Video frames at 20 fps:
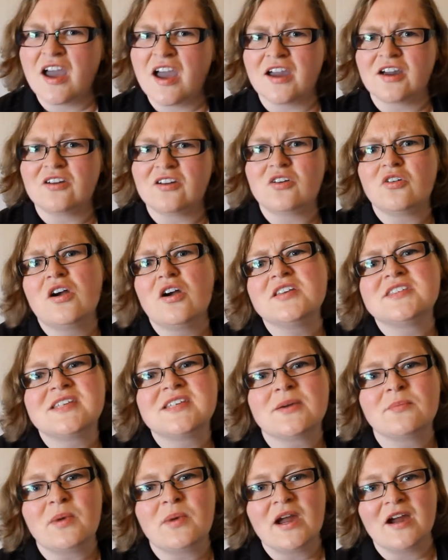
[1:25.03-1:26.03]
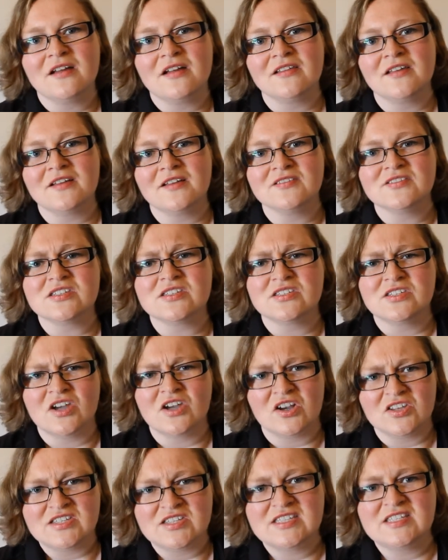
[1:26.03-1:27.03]
At
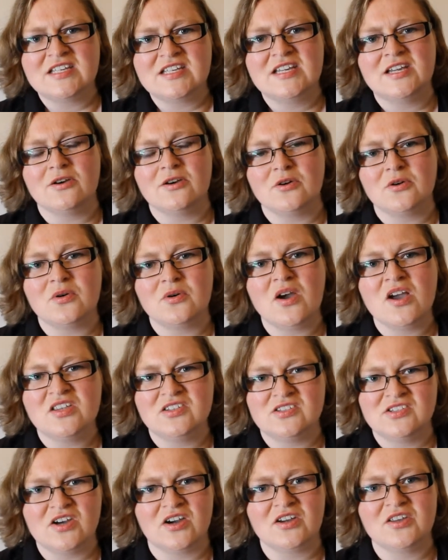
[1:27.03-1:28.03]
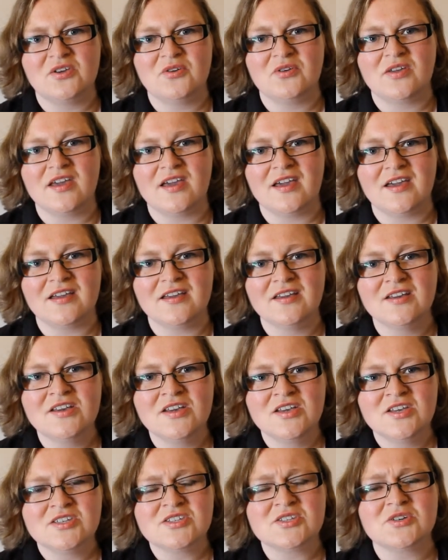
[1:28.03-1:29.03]
crossingparallels.co.uk.
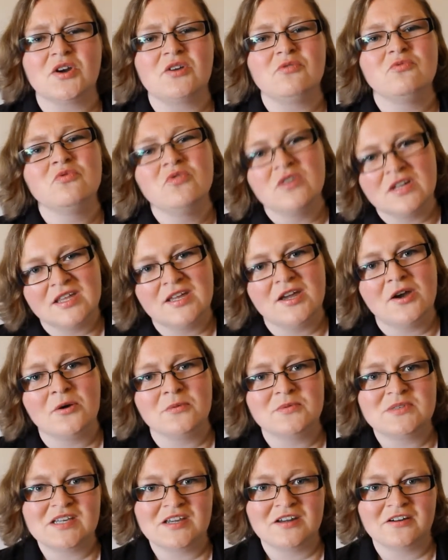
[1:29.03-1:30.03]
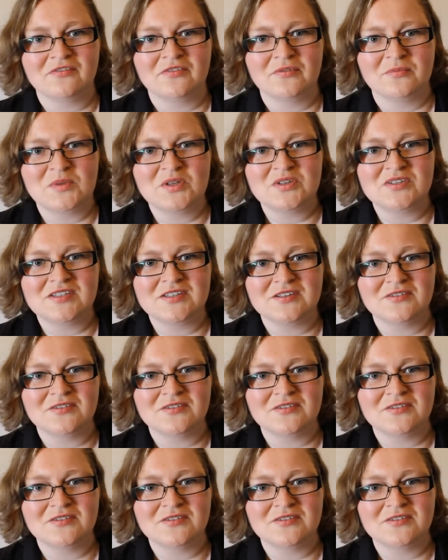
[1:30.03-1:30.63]
So I really hope to hear from you